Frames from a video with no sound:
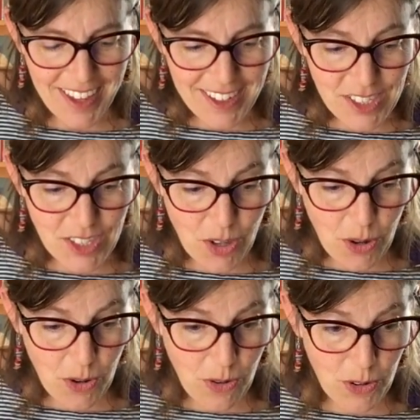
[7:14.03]

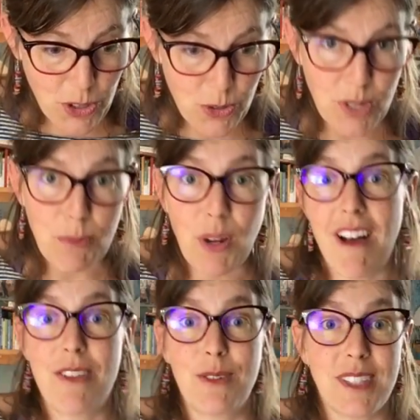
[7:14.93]
So you can put
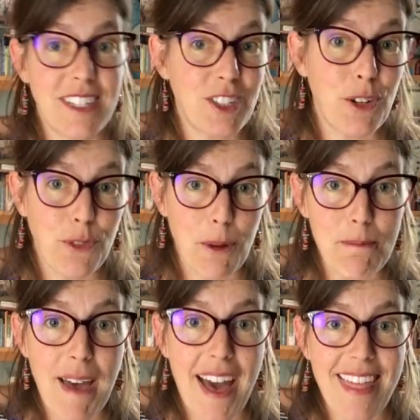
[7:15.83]
all those things in your foot
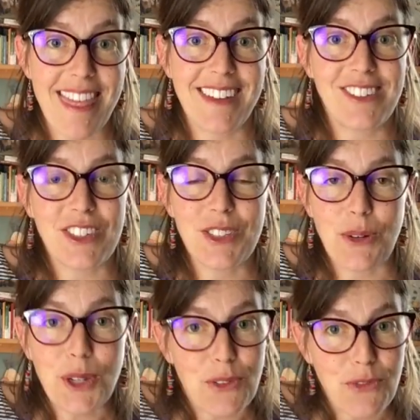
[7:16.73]
bath and just
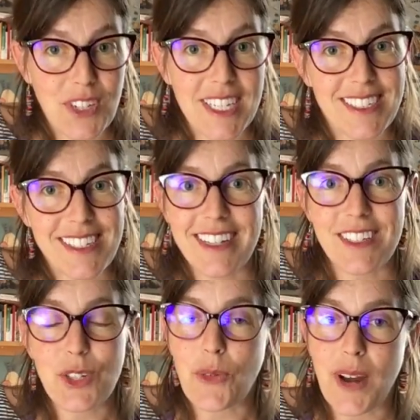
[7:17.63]
soak your feet. And
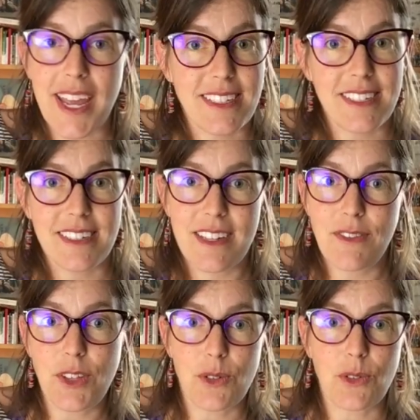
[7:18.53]
it's great if
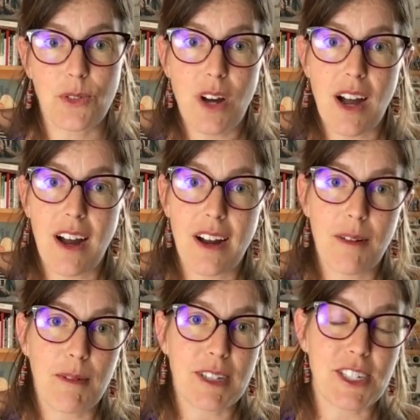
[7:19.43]
you
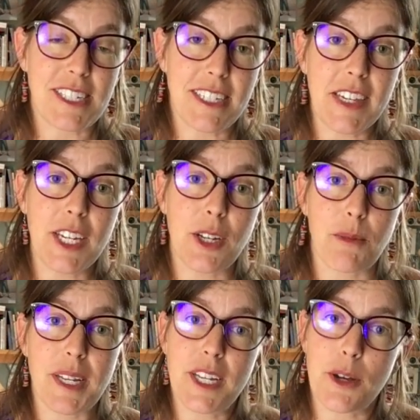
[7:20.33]
are watching TV or
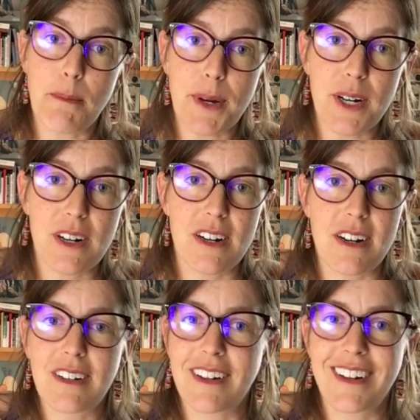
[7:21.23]
reading your
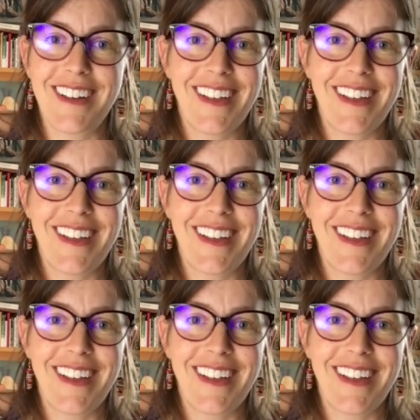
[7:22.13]
book or